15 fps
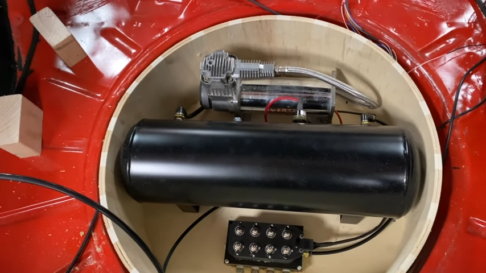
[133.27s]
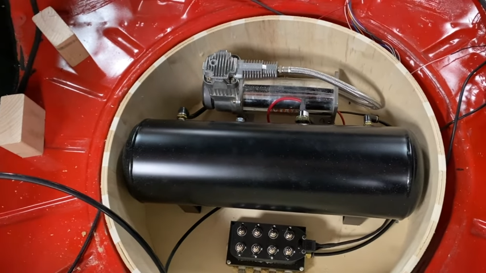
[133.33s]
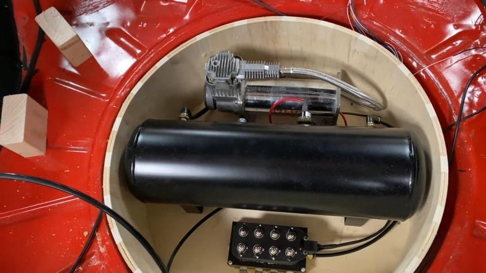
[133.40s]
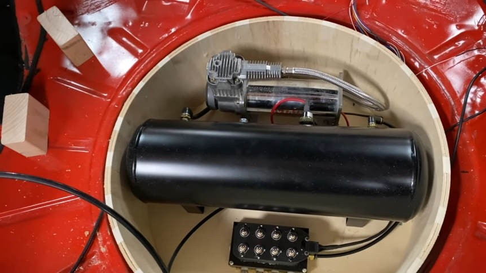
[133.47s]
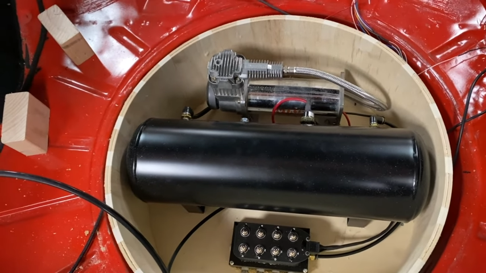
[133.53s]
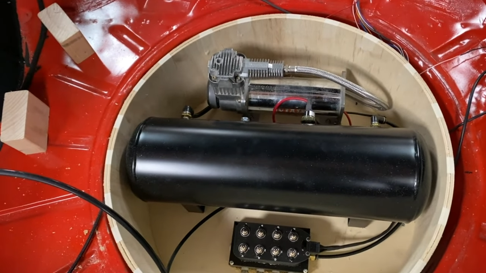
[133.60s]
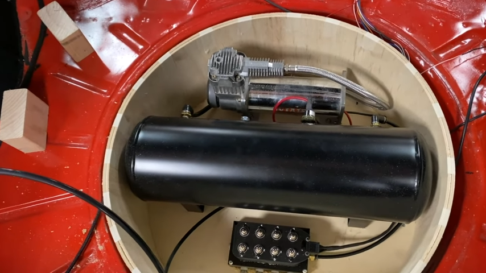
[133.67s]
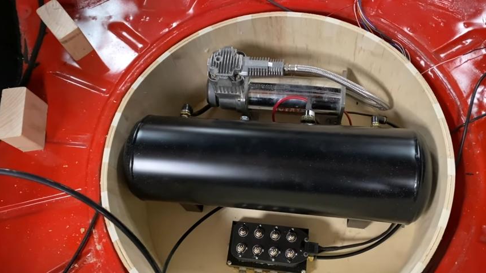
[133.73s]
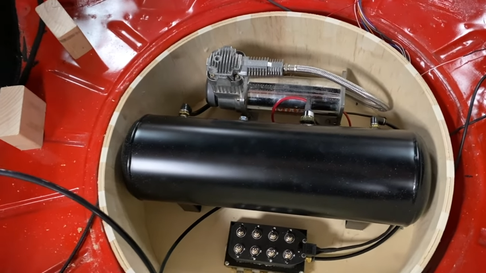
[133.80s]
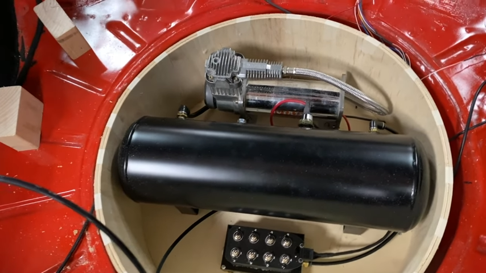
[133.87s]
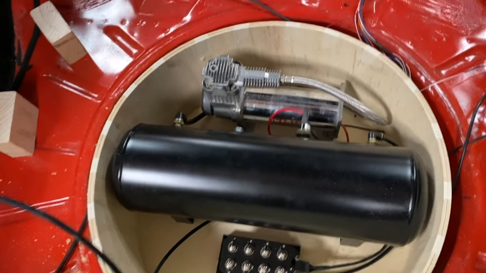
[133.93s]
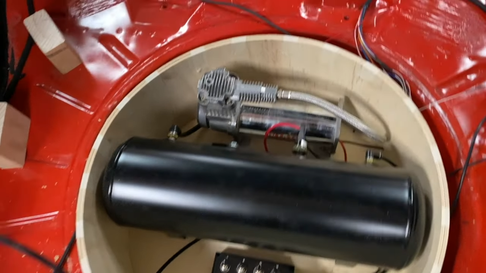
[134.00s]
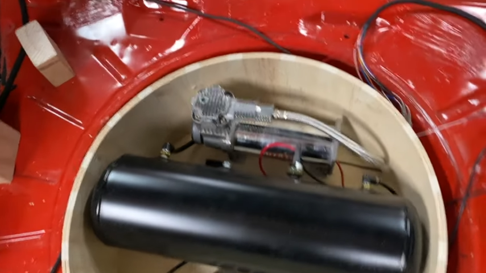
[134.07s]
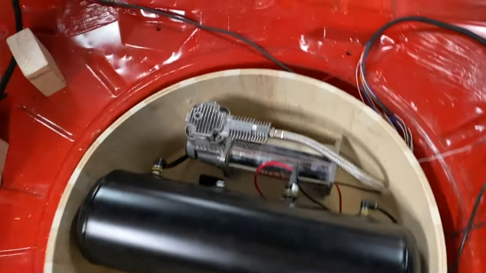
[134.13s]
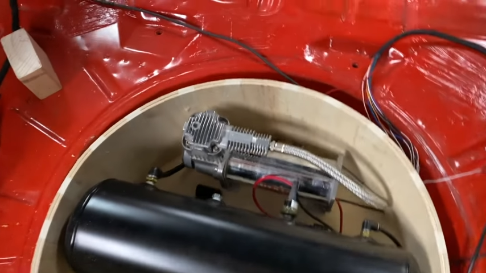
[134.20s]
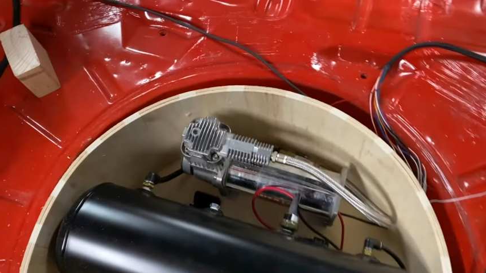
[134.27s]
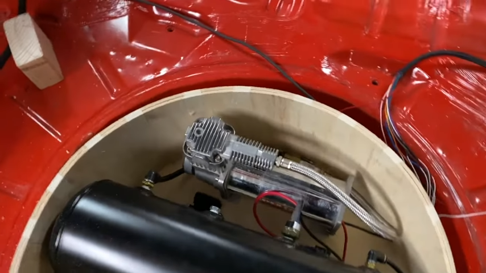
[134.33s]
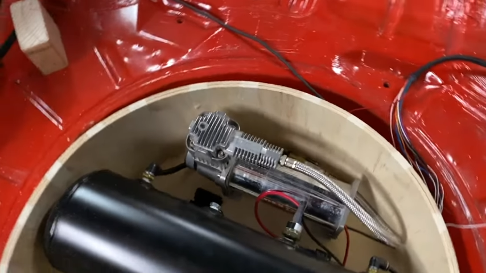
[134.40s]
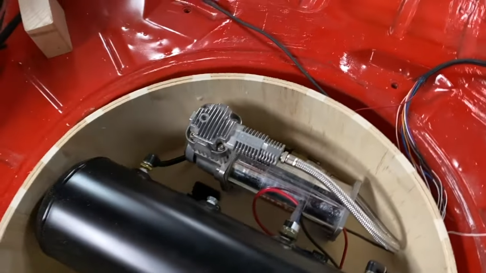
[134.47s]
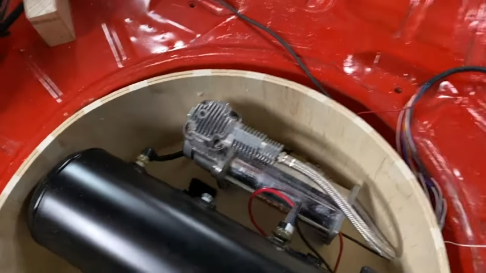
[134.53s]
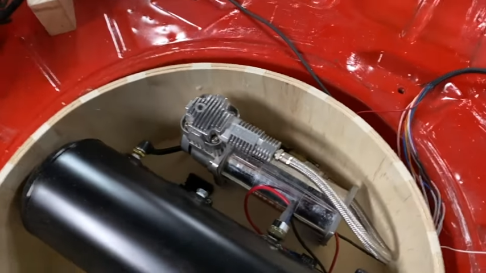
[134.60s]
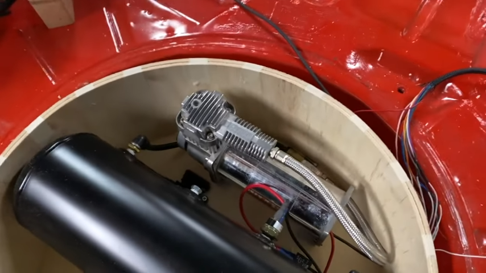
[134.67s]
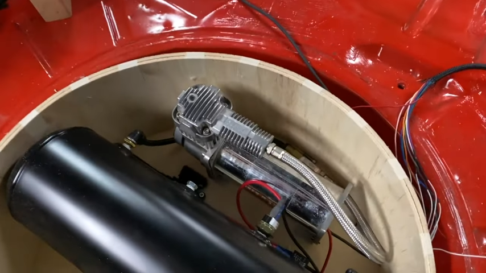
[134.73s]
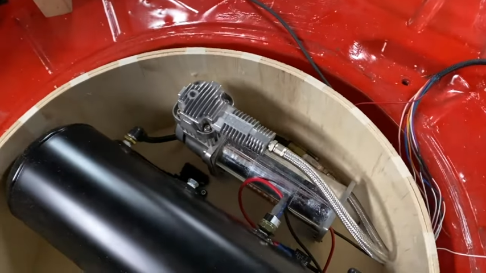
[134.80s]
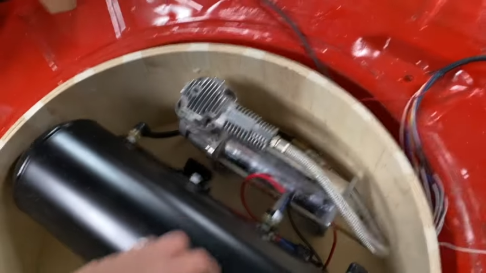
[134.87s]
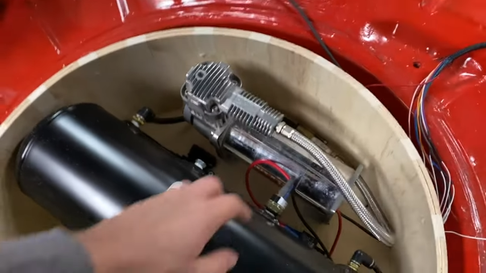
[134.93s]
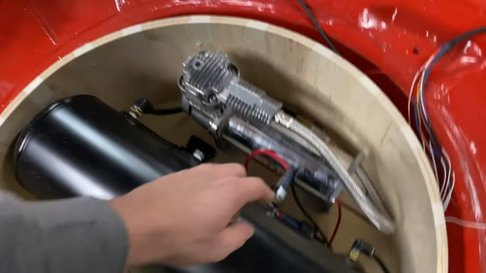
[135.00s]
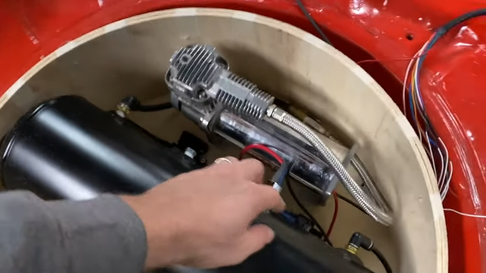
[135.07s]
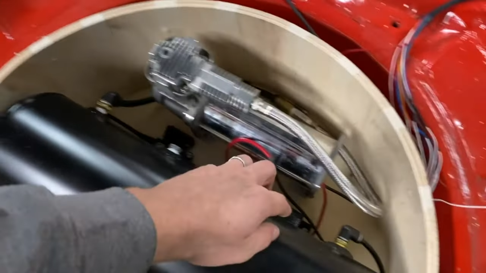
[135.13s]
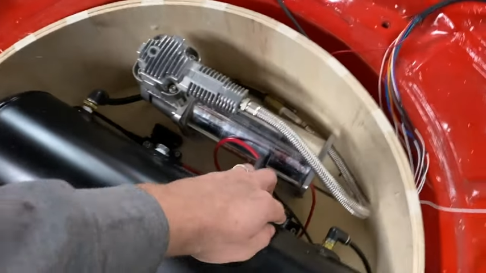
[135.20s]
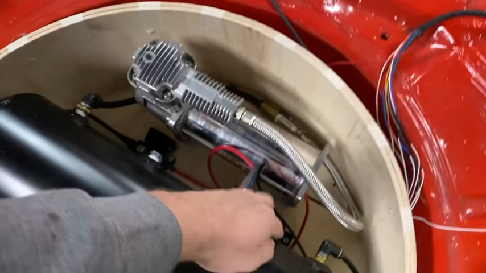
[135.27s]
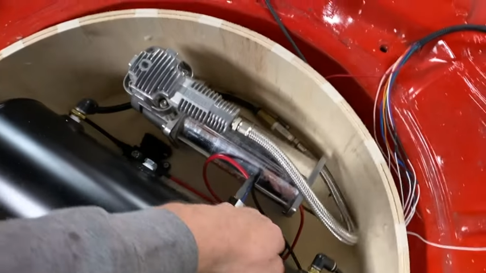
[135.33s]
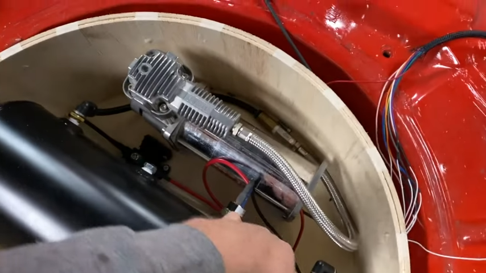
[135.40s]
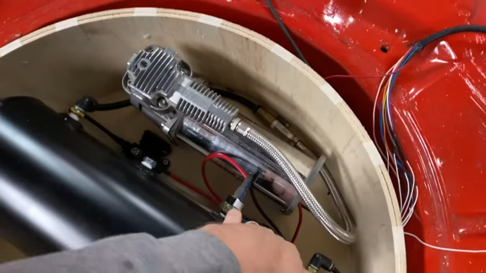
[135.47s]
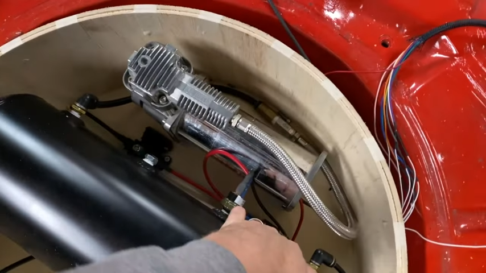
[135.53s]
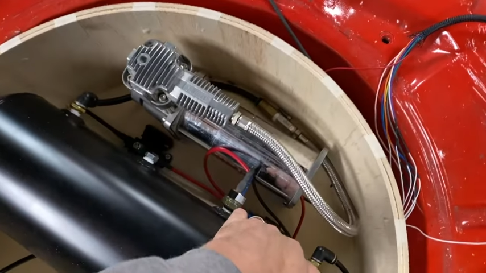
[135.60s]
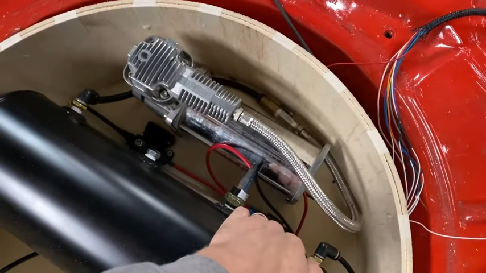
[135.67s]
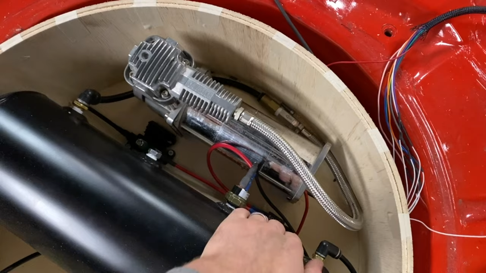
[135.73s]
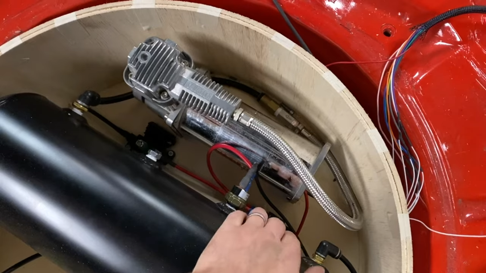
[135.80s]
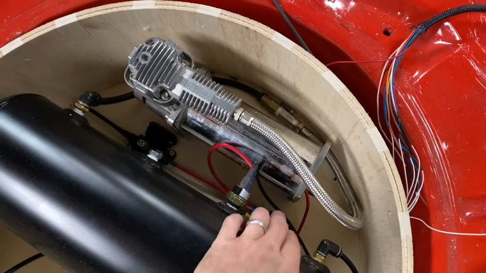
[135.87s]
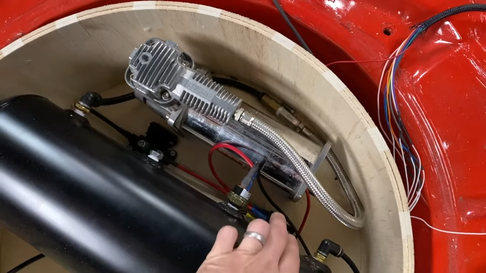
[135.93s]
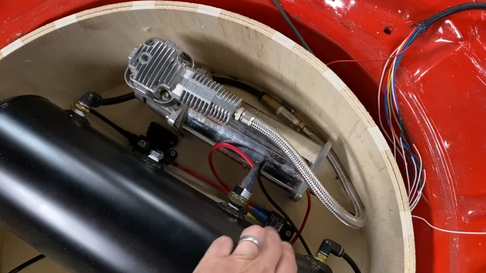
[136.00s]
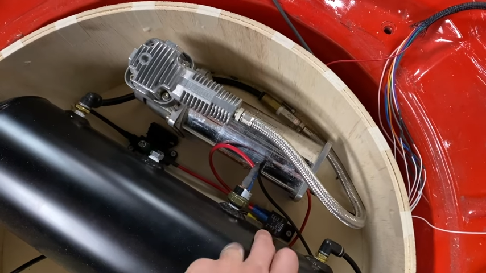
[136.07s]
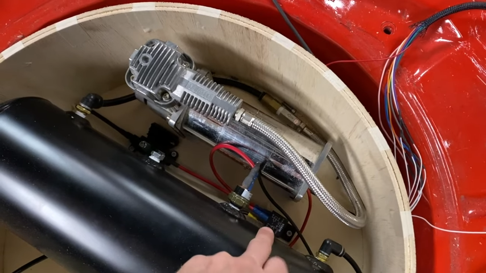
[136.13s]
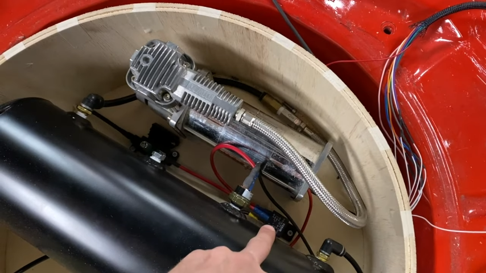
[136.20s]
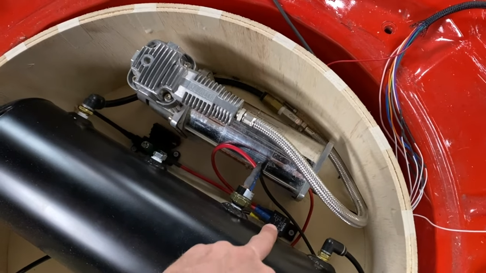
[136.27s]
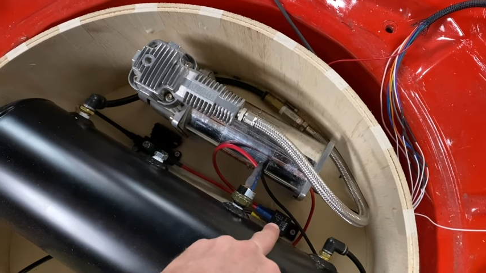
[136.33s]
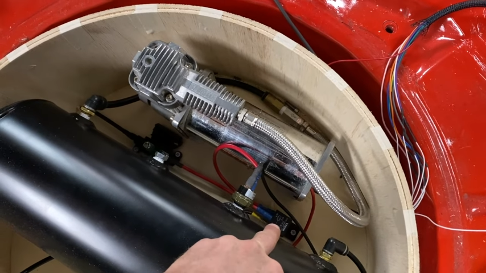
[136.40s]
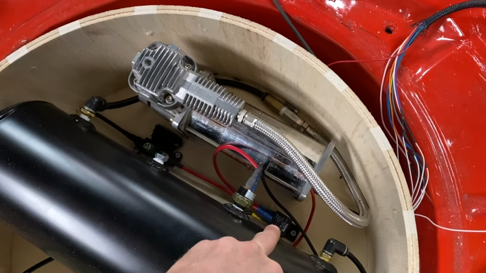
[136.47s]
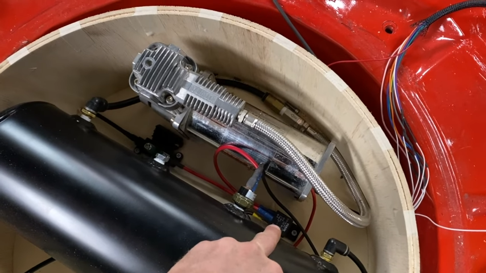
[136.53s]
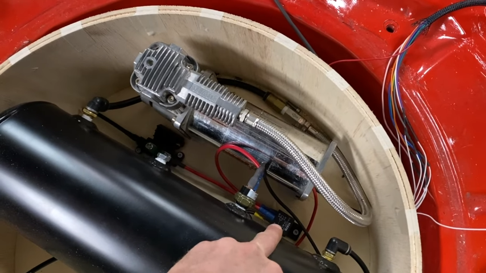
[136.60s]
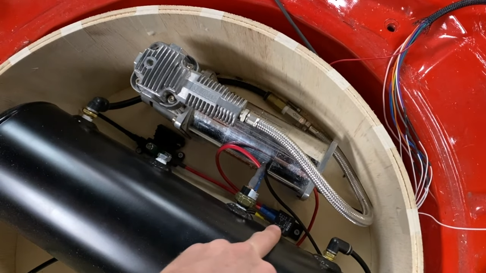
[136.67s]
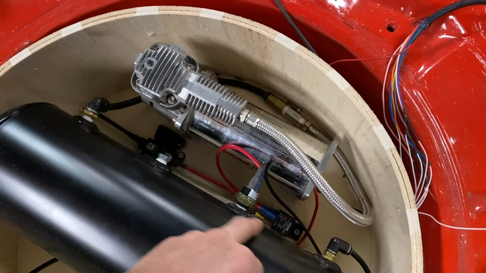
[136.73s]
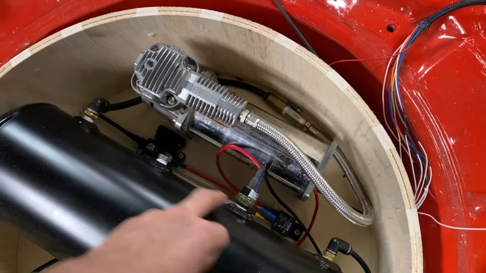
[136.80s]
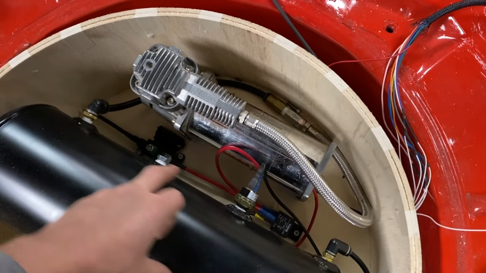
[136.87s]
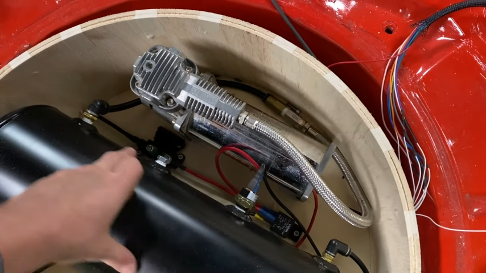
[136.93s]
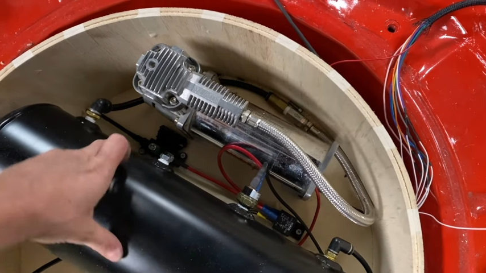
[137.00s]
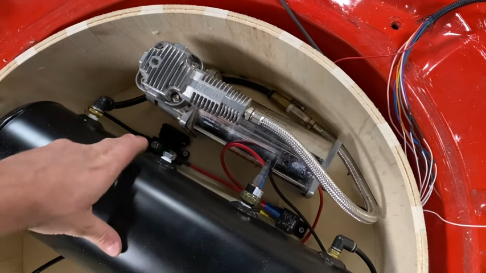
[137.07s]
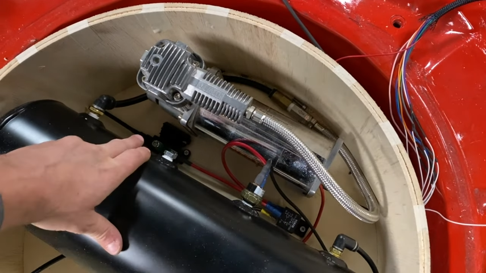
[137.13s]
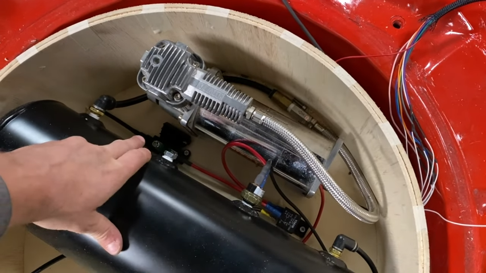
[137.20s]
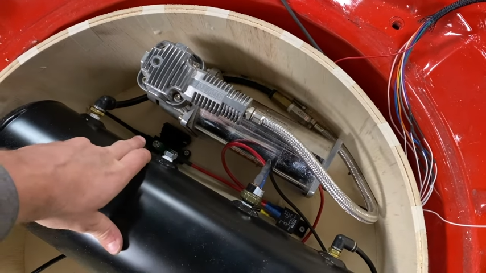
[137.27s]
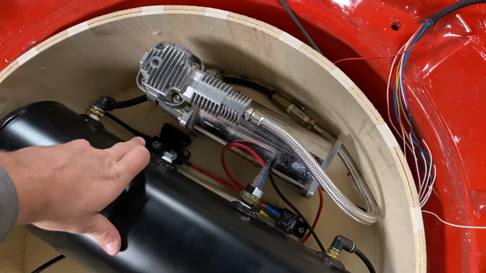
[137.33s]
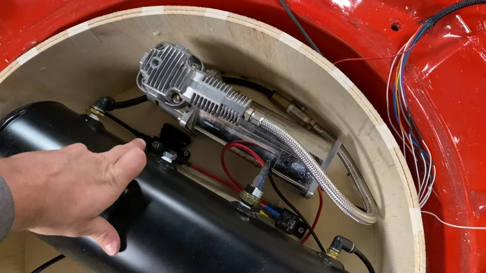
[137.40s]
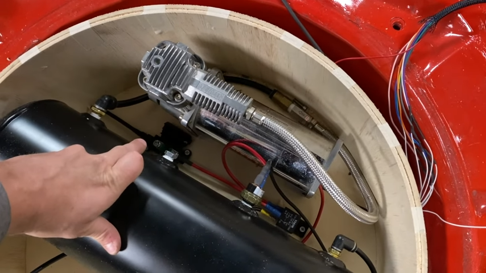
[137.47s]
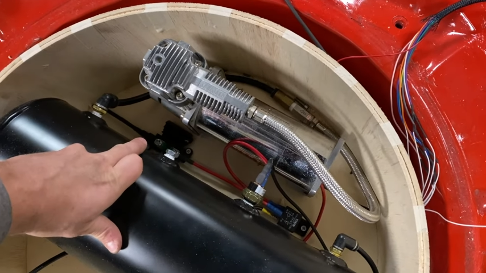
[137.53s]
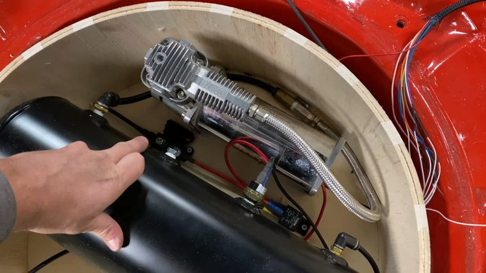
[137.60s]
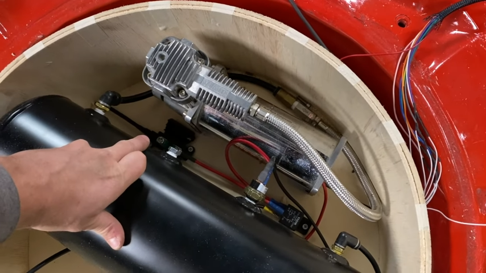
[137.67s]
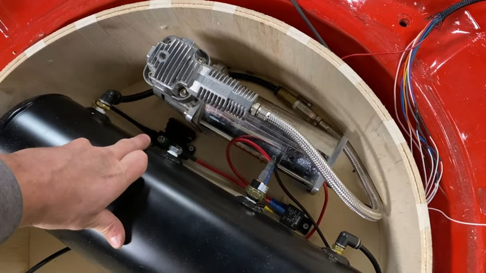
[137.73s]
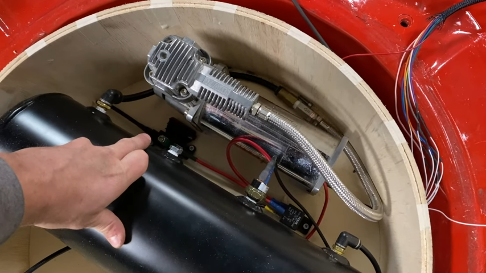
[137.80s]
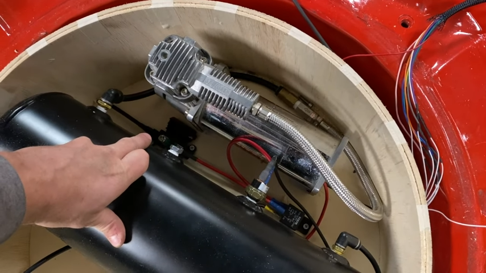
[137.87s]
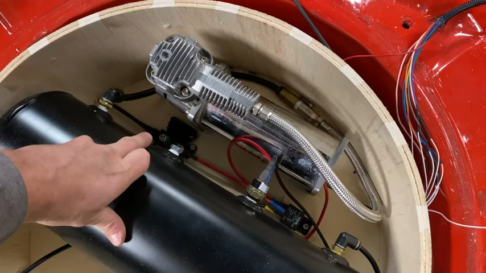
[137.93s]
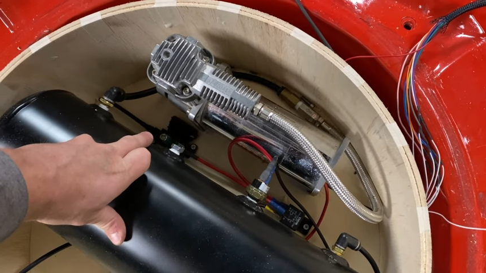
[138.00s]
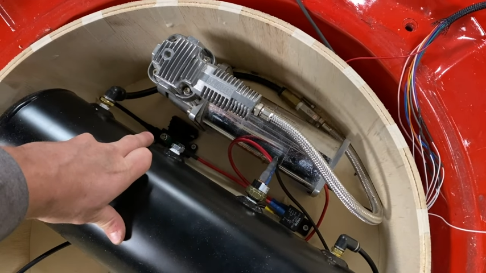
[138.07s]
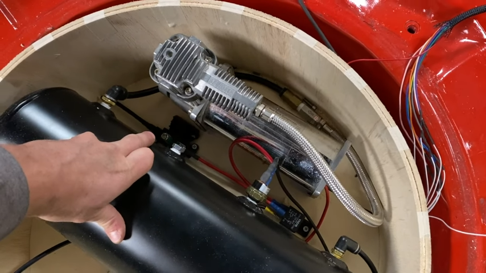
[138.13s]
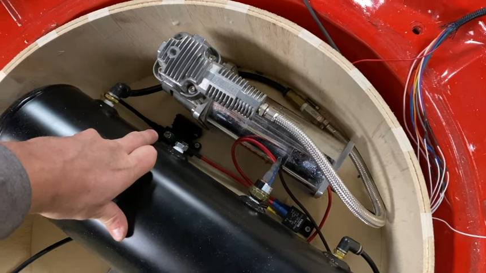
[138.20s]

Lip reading: [unreadable: no face in view]